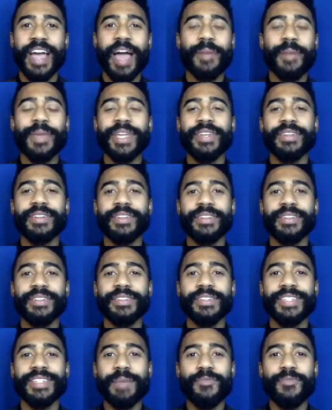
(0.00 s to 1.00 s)
I mean,
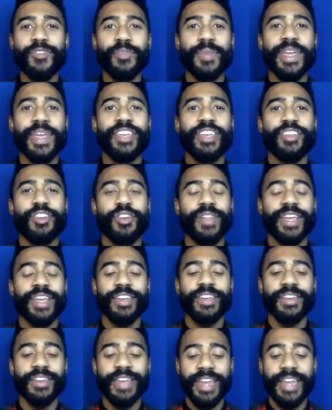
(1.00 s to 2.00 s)
same for me,
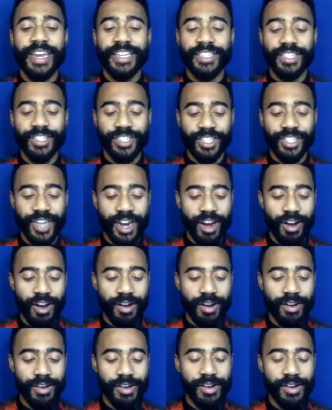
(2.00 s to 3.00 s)
like getting to
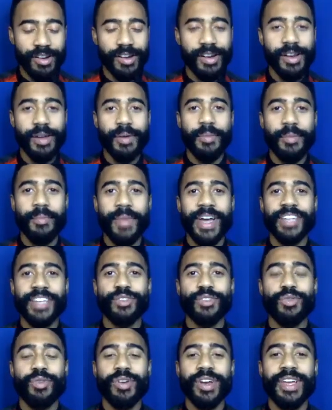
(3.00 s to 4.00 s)
share my
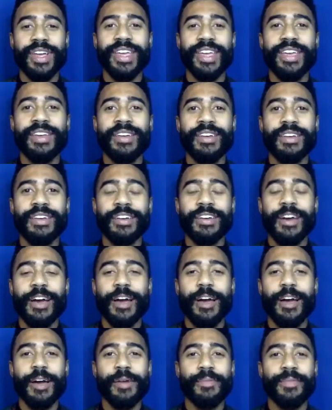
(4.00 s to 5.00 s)
story.
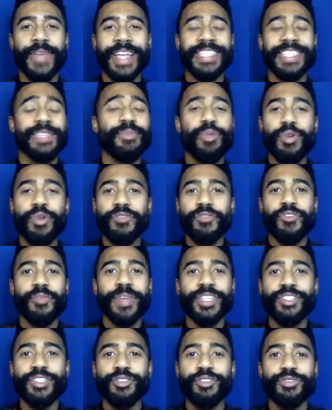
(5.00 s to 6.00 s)
It's important for
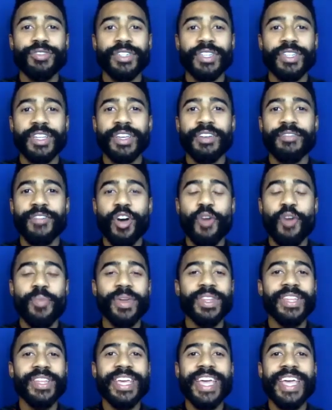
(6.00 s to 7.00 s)
me too to live
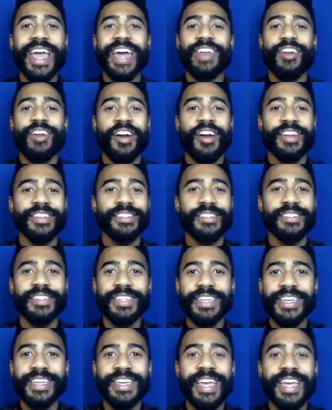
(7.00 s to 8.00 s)
openly and
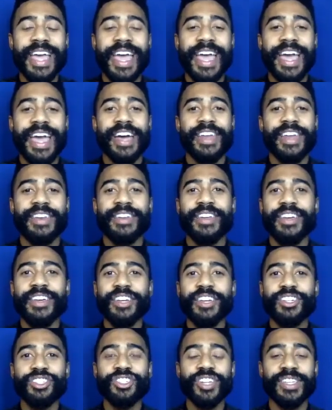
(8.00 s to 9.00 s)
honestly and
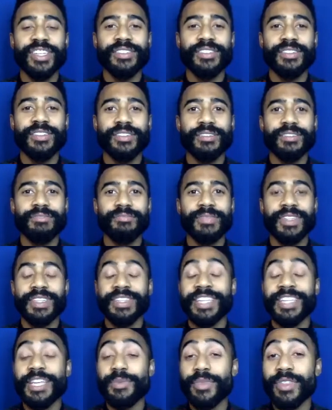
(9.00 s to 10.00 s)
just
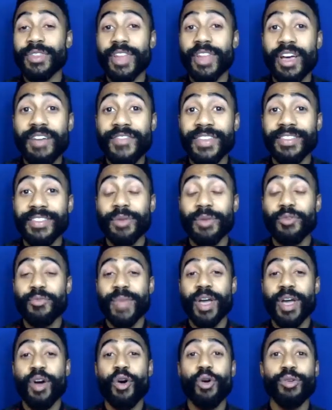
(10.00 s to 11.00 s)
lead with love and lead with
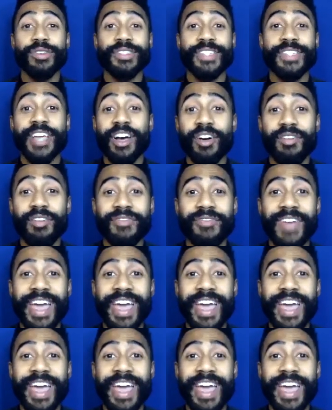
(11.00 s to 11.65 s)
my whole self.